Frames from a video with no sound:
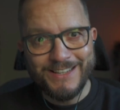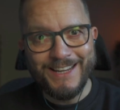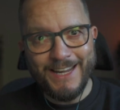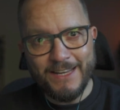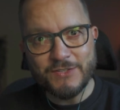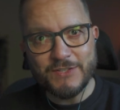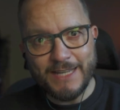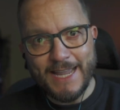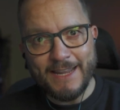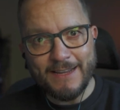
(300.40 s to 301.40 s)
into the
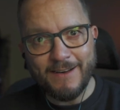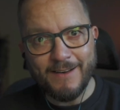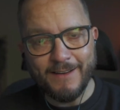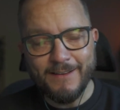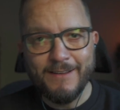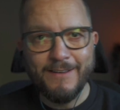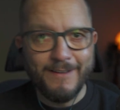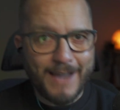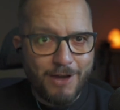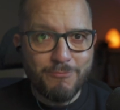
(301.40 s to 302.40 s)
AI.
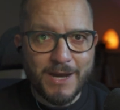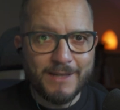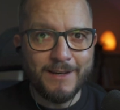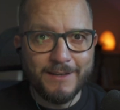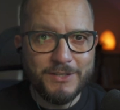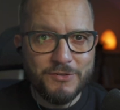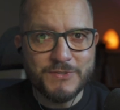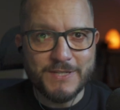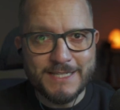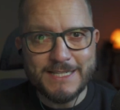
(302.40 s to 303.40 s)
How might I use
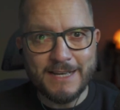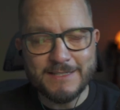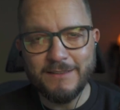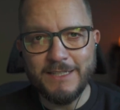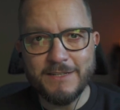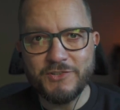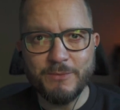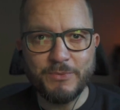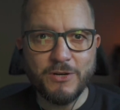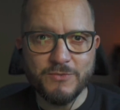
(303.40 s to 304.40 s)
this as a leadership
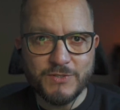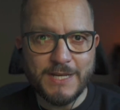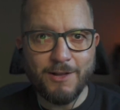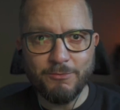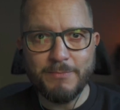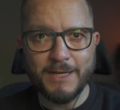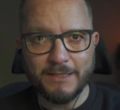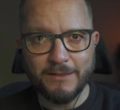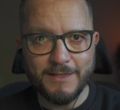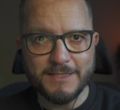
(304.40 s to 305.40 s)
coach to help my
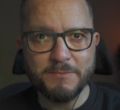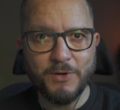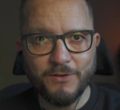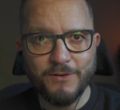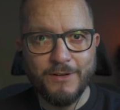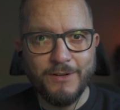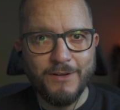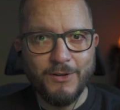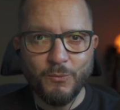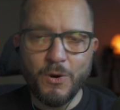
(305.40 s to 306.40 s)
clients more?
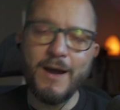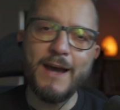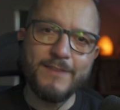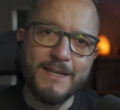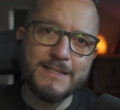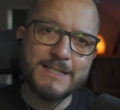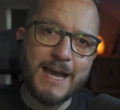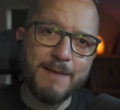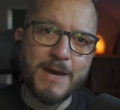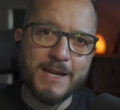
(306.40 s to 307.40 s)
What things
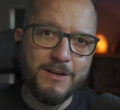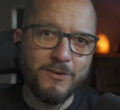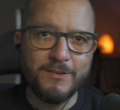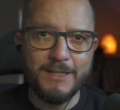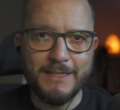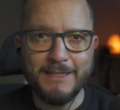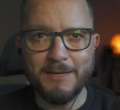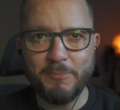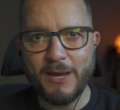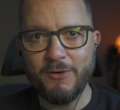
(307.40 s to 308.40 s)
am I not thinking
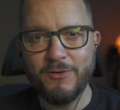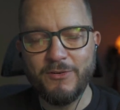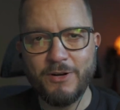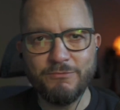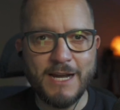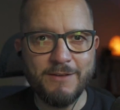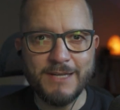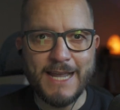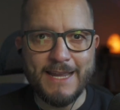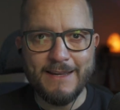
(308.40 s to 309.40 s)
about around
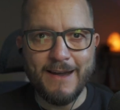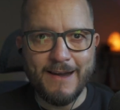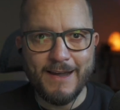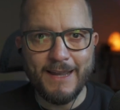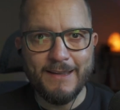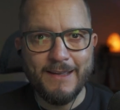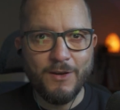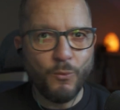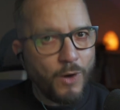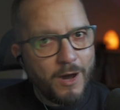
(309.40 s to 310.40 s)
AI?
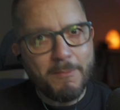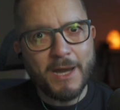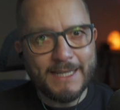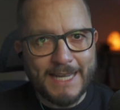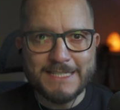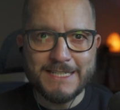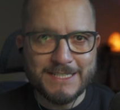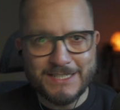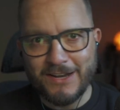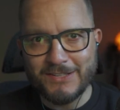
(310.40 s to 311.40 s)
What are my getting
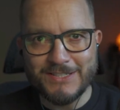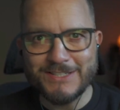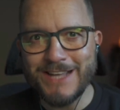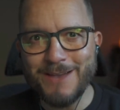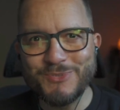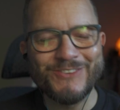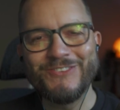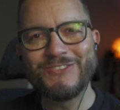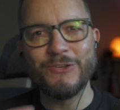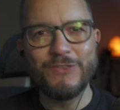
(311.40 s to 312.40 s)
started steps?
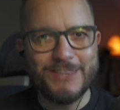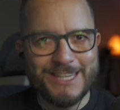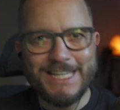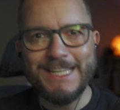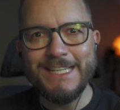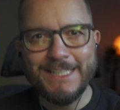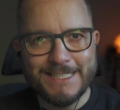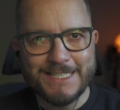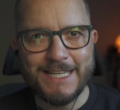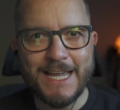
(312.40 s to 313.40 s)
So thinking
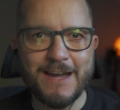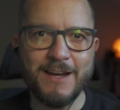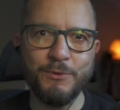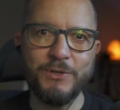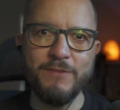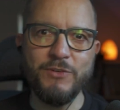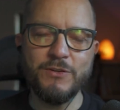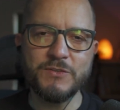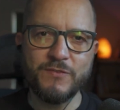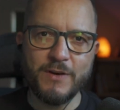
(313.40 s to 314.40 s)
into the AI will give you
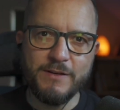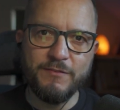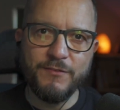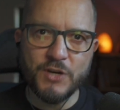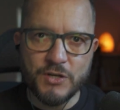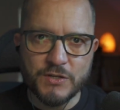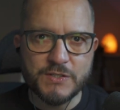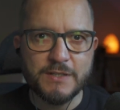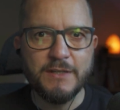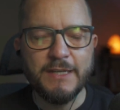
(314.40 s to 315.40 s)
those very first
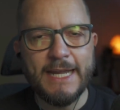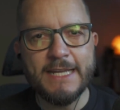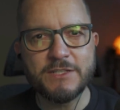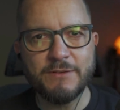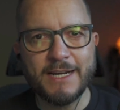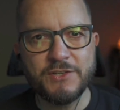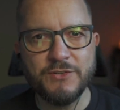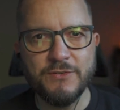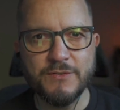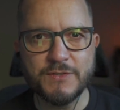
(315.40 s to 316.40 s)

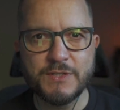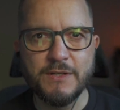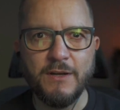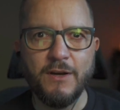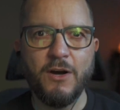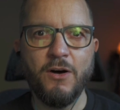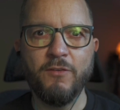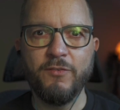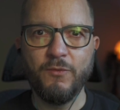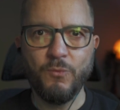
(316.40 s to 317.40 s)
interactions
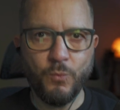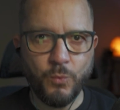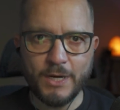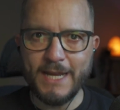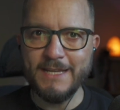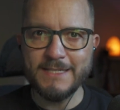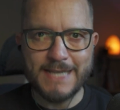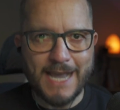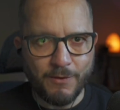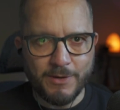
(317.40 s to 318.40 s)
of what it is,
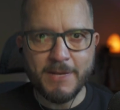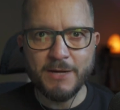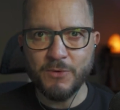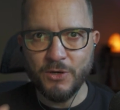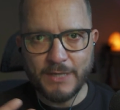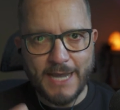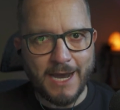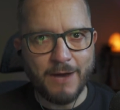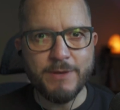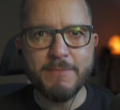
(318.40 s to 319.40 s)
how it might work,
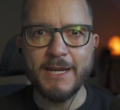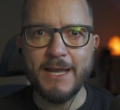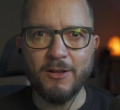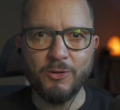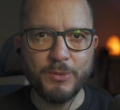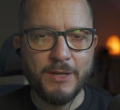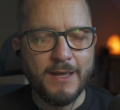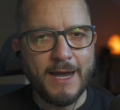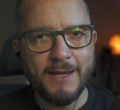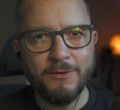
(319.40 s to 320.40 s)
how it might help,
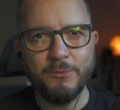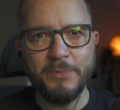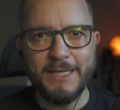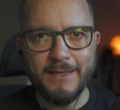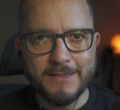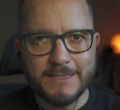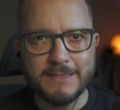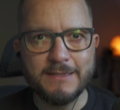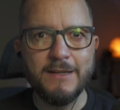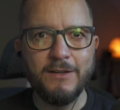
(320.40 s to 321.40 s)
and it will begin to
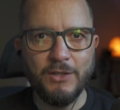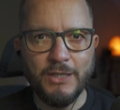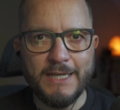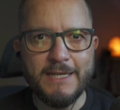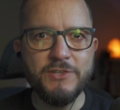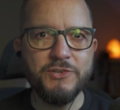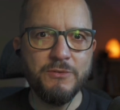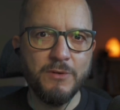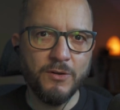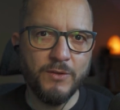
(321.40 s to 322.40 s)
lead
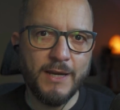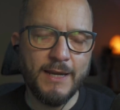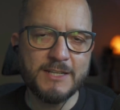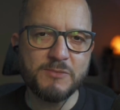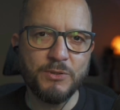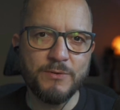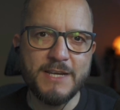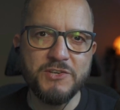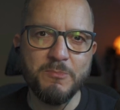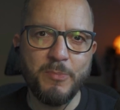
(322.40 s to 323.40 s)
you on that
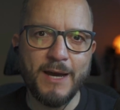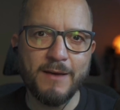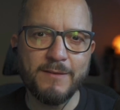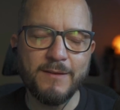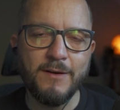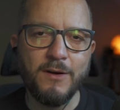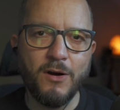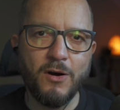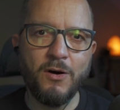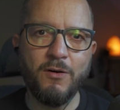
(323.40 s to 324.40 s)
exploration path
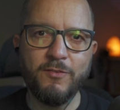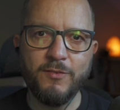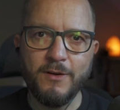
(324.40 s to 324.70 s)
of